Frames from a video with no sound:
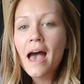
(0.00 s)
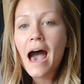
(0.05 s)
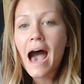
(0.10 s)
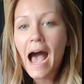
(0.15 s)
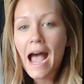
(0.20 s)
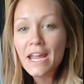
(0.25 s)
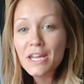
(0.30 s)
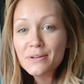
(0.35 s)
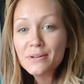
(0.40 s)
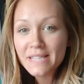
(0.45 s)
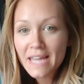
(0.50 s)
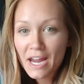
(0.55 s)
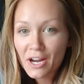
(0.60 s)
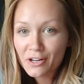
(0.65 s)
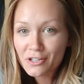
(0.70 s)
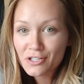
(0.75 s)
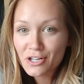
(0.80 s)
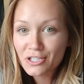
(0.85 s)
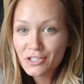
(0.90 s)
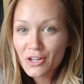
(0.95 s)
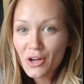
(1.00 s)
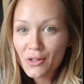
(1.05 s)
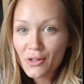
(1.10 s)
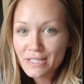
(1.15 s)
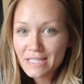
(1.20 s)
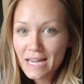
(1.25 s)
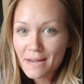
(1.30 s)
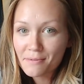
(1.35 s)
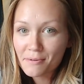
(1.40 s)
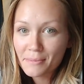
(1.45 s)
I use anchor charts all
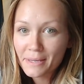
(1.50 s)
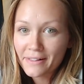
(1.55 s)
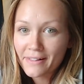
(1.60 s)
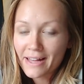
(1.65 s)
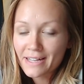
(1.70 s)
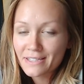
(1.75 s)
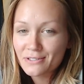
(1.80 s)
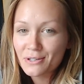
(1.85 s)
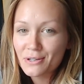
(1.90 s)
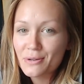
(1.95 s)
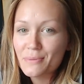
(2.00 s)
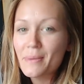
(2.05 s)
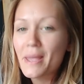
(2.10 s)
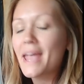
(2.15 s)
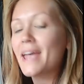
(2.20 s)
the time in my classroom